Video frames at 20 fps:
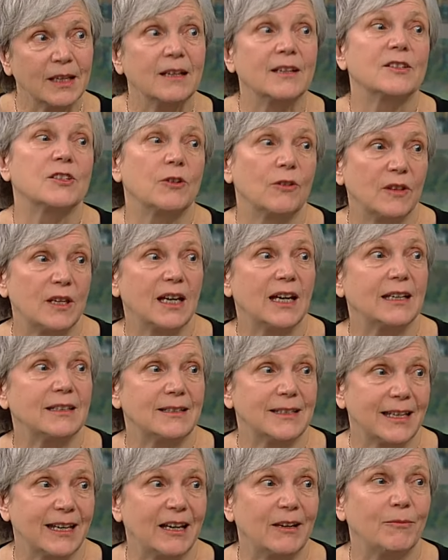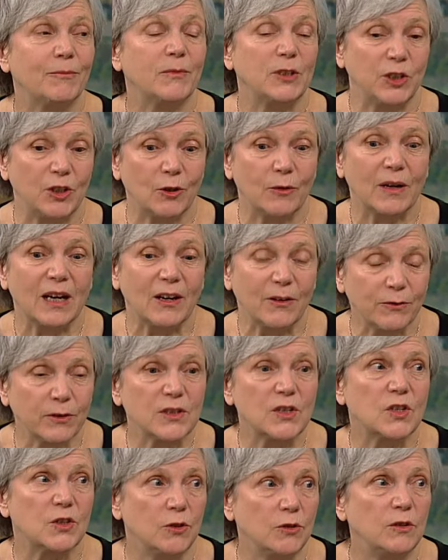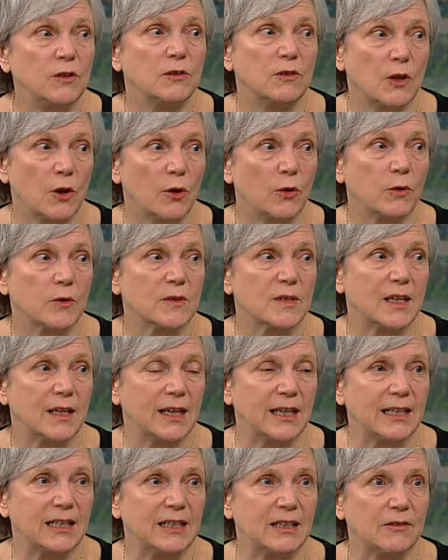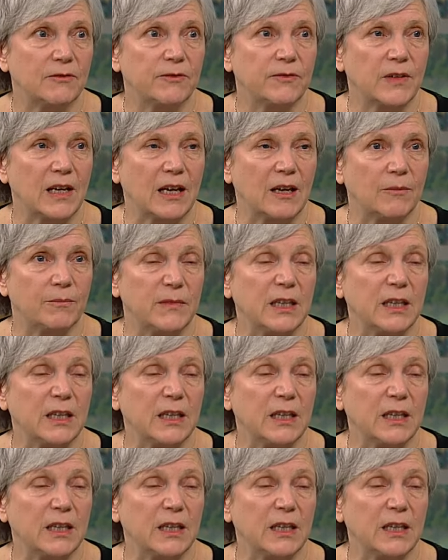so that um, you know every student knows that if um,